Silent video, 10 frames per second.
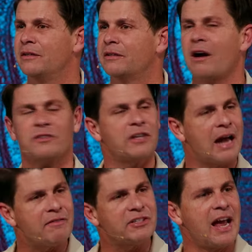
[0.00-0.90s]
God's going to
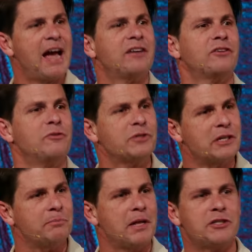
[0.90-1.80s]
have his hand on you. He's
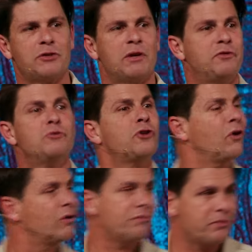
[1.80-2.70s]
going to bless you. If you
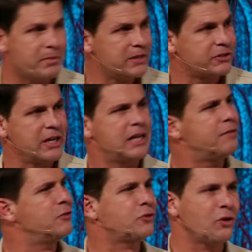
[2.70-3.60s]
turn from this,
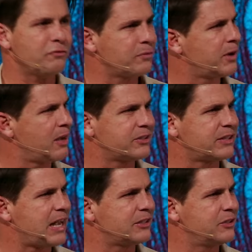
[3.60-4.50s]
if you turn from God's
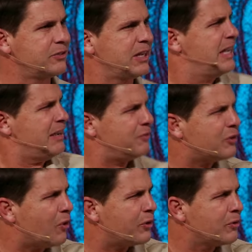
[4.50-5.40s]
statutes, if you
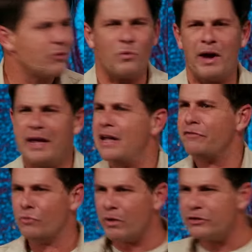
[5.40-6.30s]
go your own way,
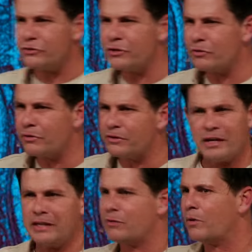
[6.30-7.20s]
if you want to do your own
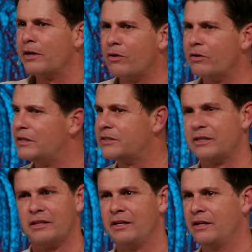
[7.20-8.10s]
thing, you want to go,
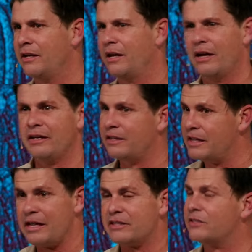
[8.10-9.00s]
listen,
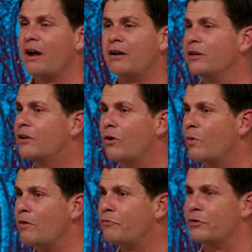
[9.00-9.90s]
it's not going to go
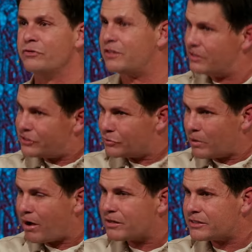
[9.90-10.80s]
well for you. This is what
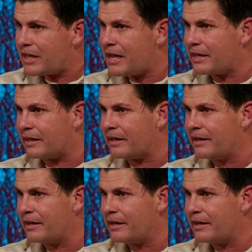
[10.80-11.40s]
God's saying.